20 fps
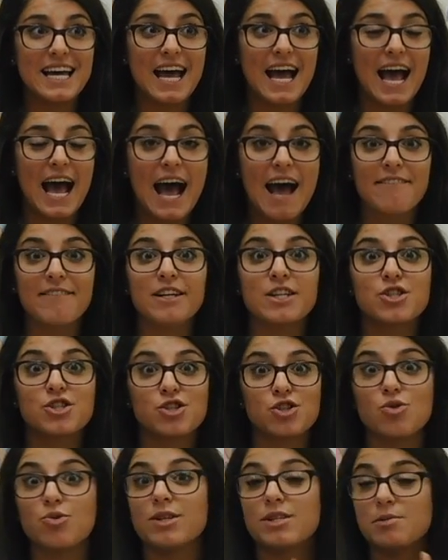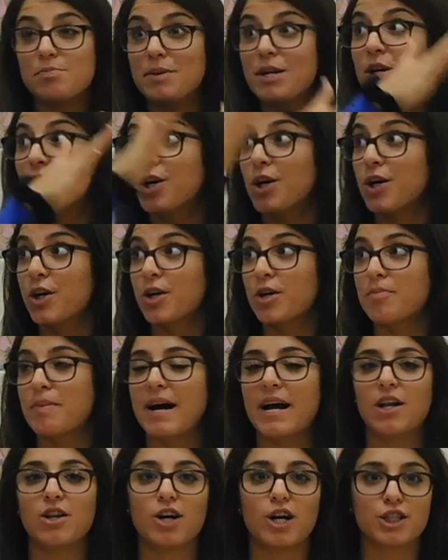having students be heard by
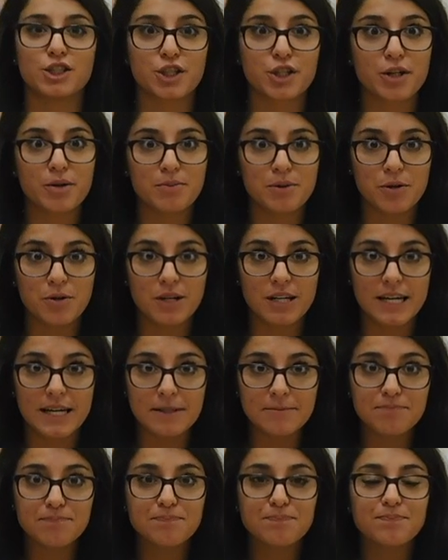a larger community,